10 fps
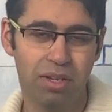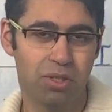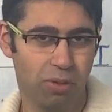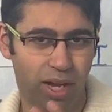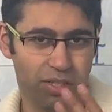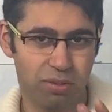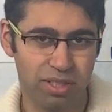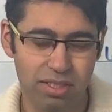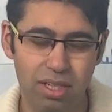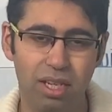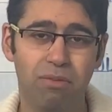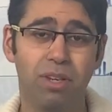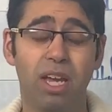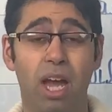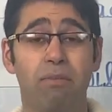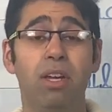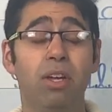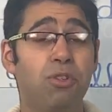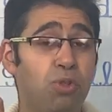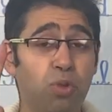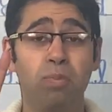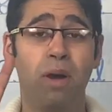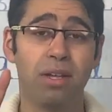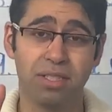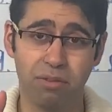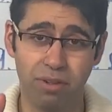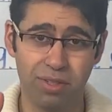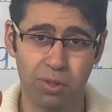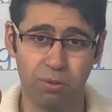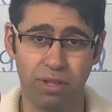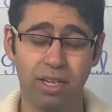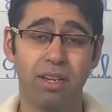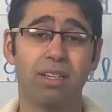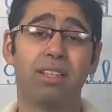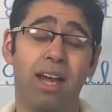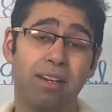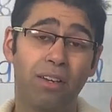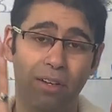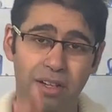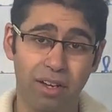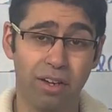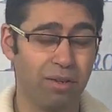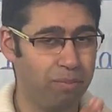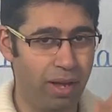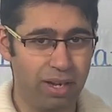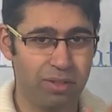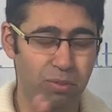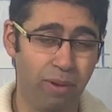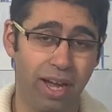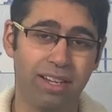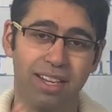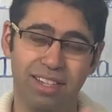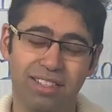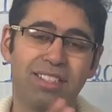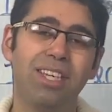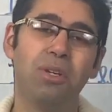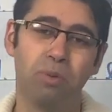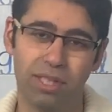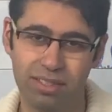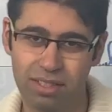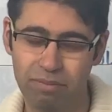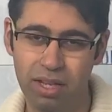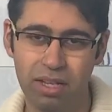So as you can see, we have two past events over here that occur back to back in sequence.